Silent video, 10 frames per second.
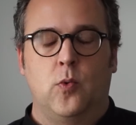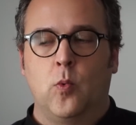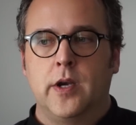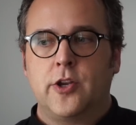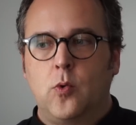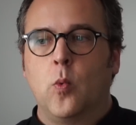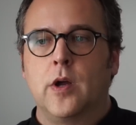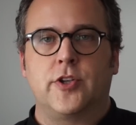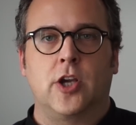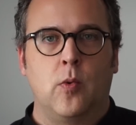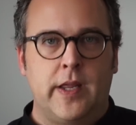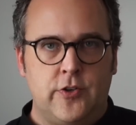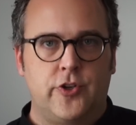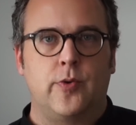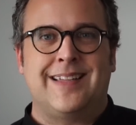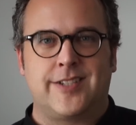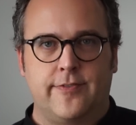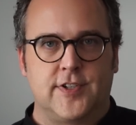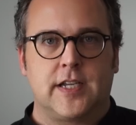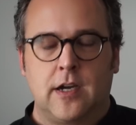What do you want to go into as a
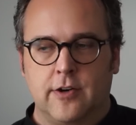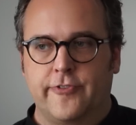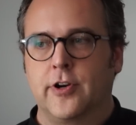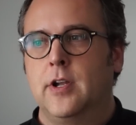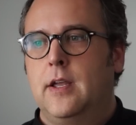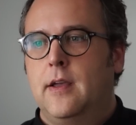photographer?